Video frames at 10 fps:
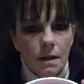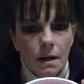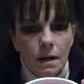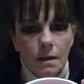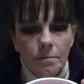
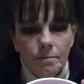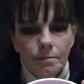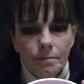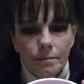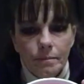
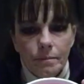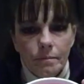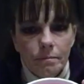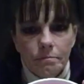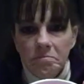
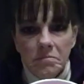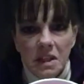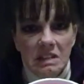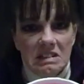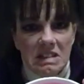
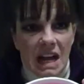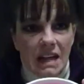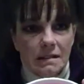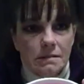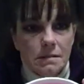Because
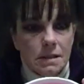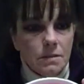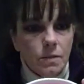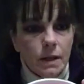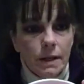I
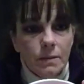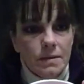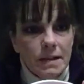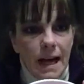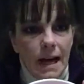did one that
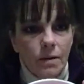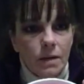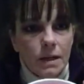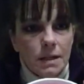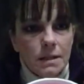was an hour
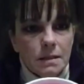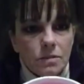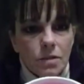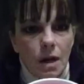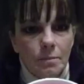and it
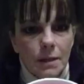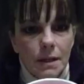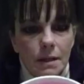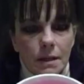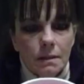didn't drop
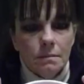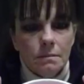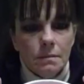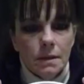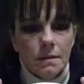me, and
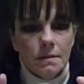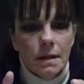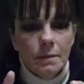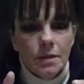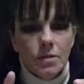this
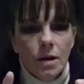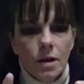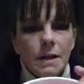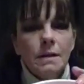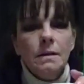time it dropped me.